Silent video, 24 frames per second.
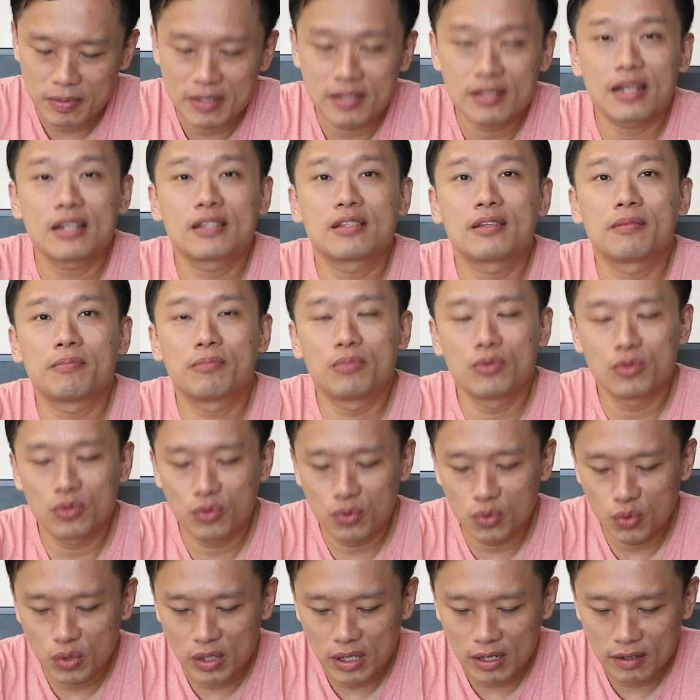besides the
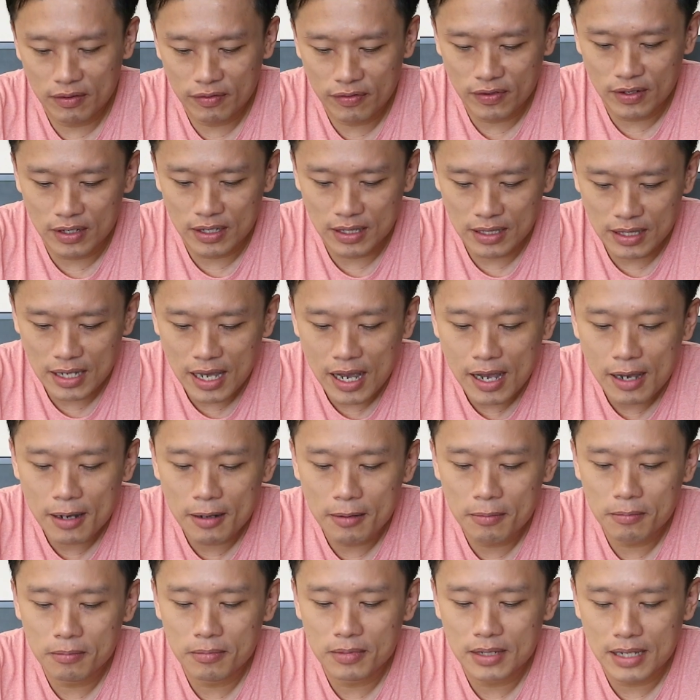Bluetooth, we have
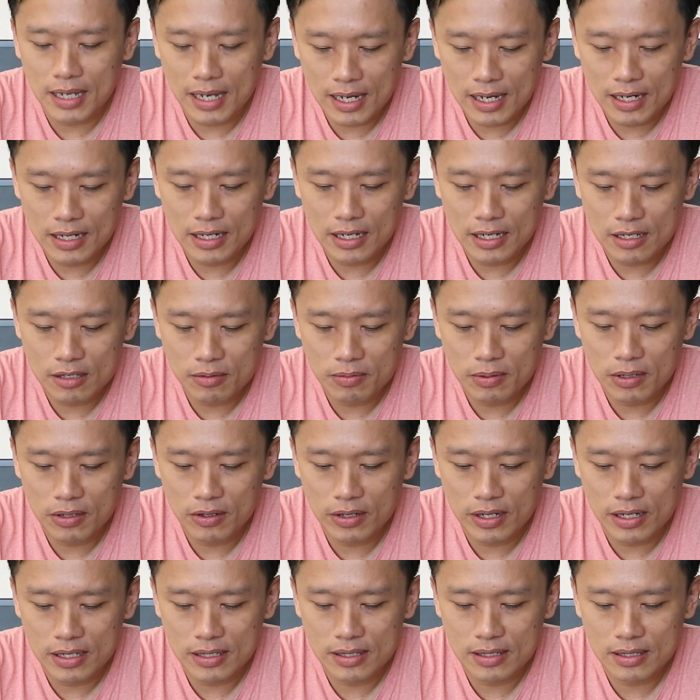alarm and as well
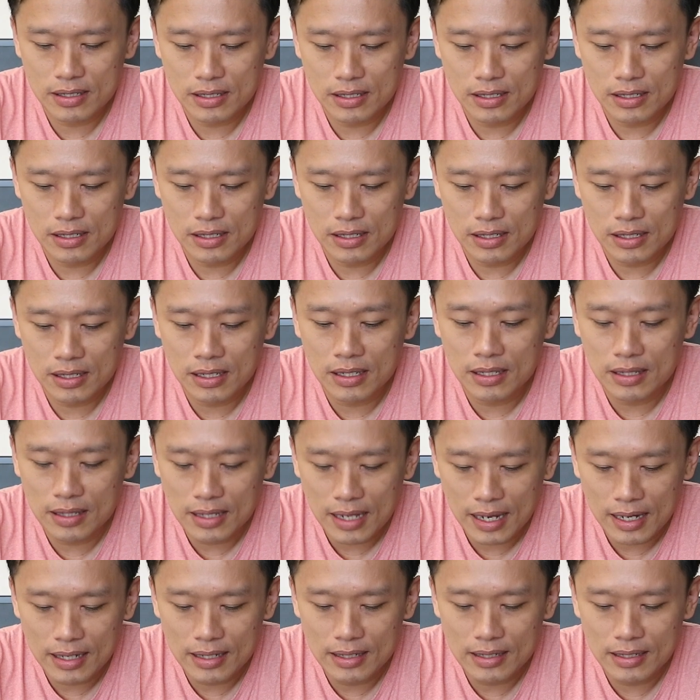as
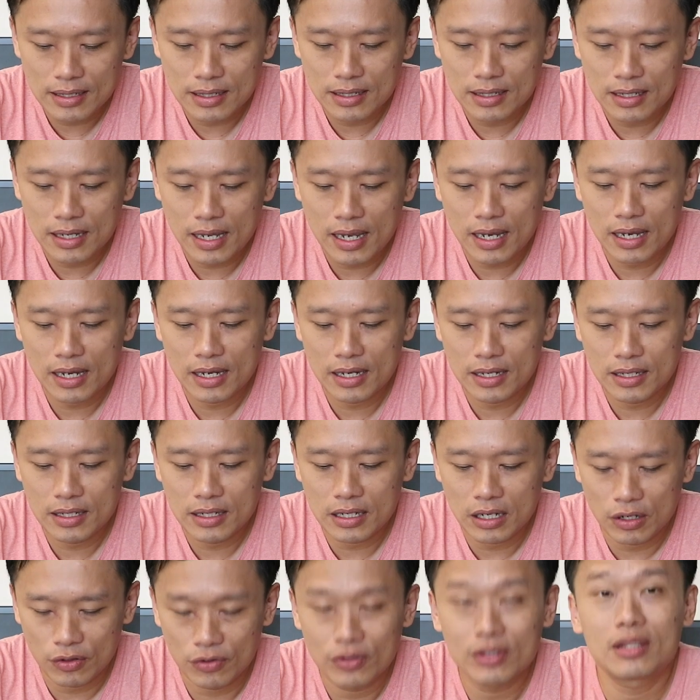calendar and
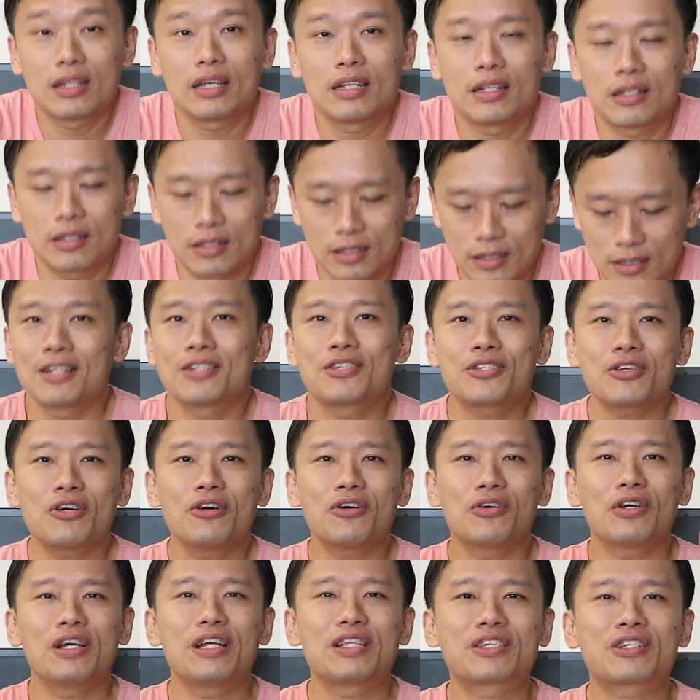calculator.
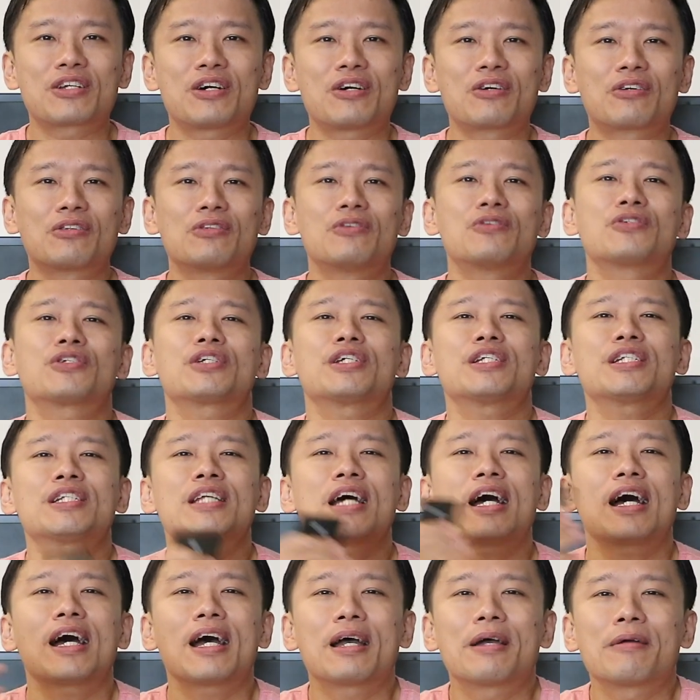So it's conclusion
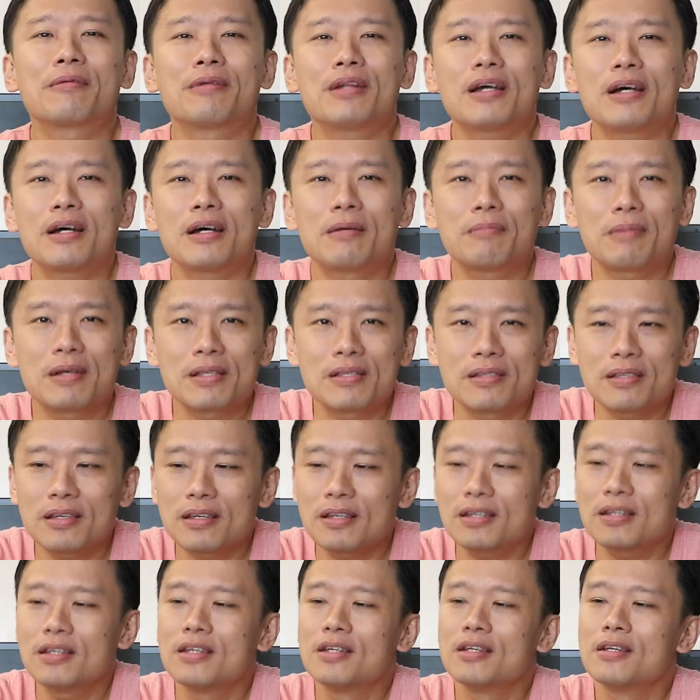time. Now I must
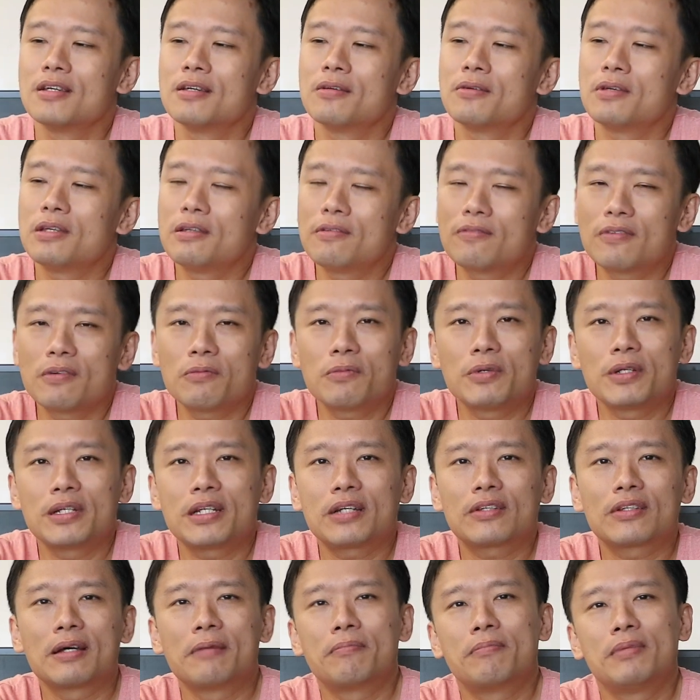say, even
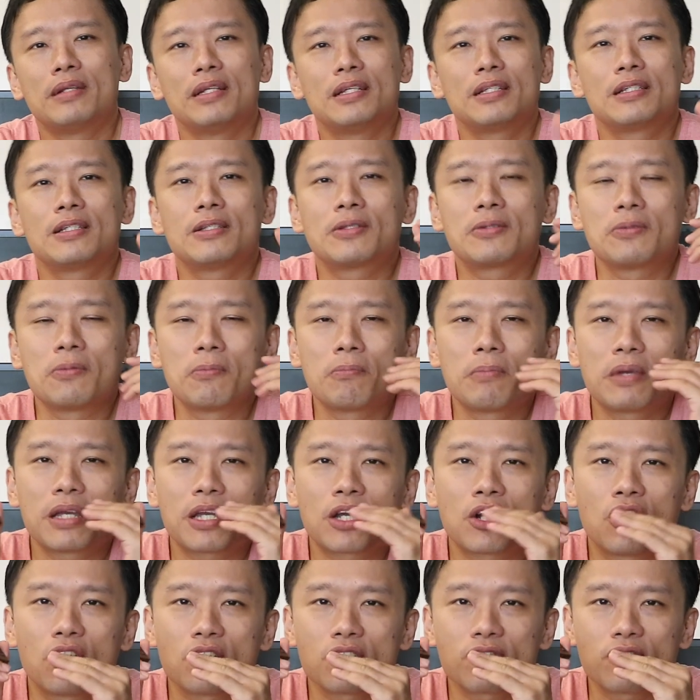without the ability to make
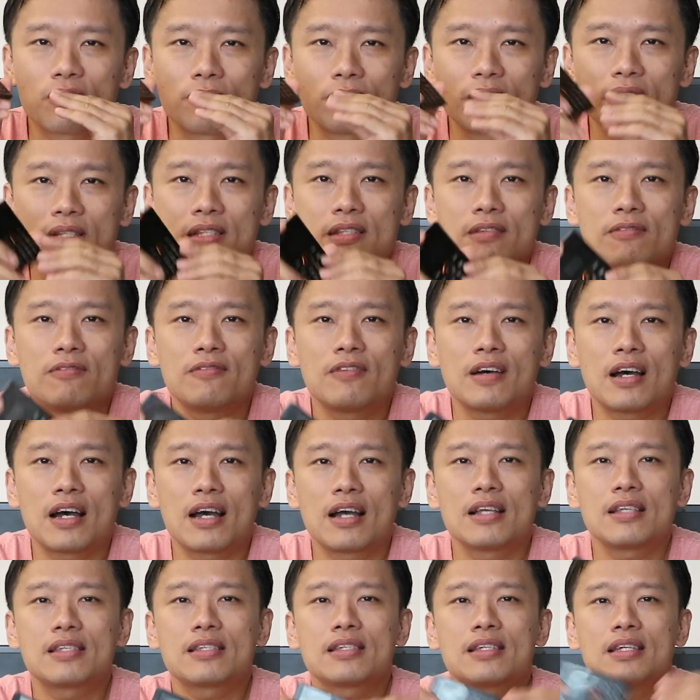calls from this
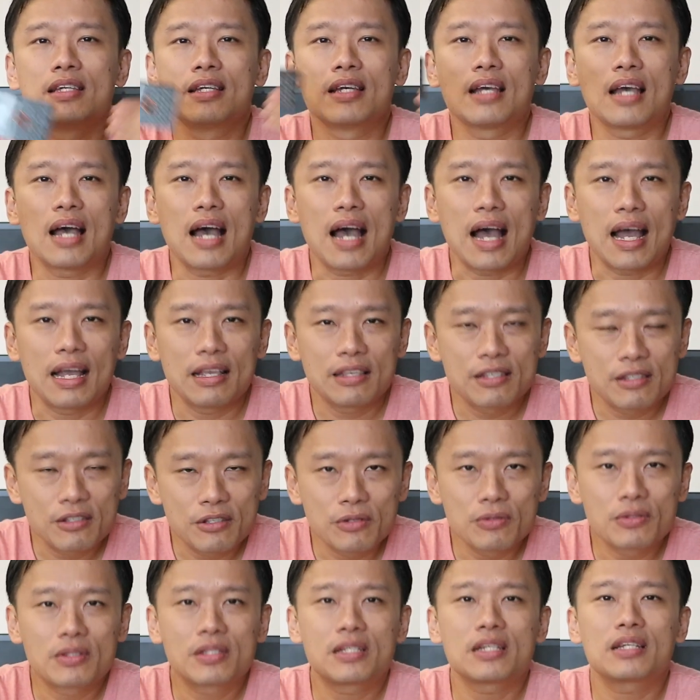device, I
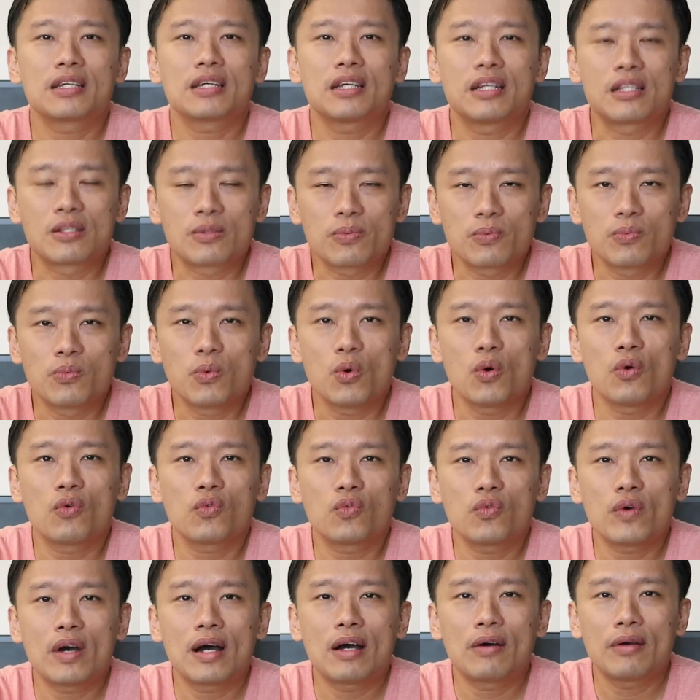still think it's
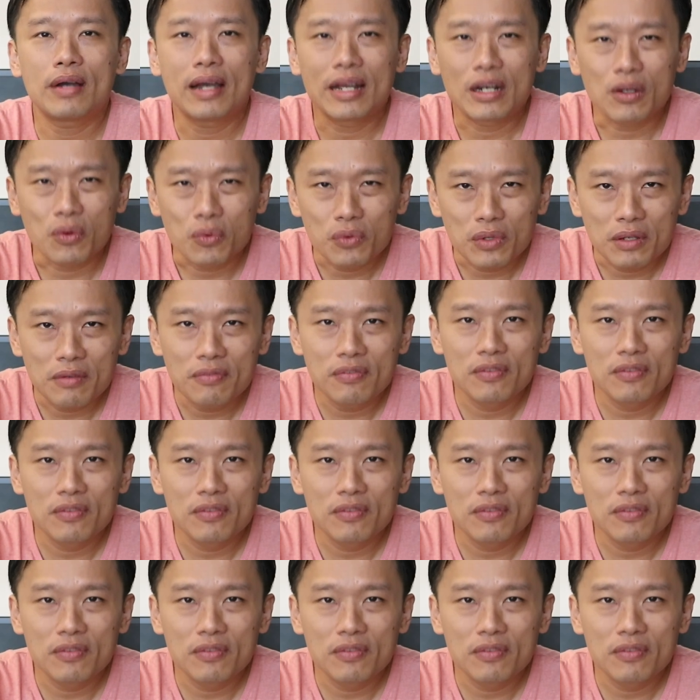worthwhile at only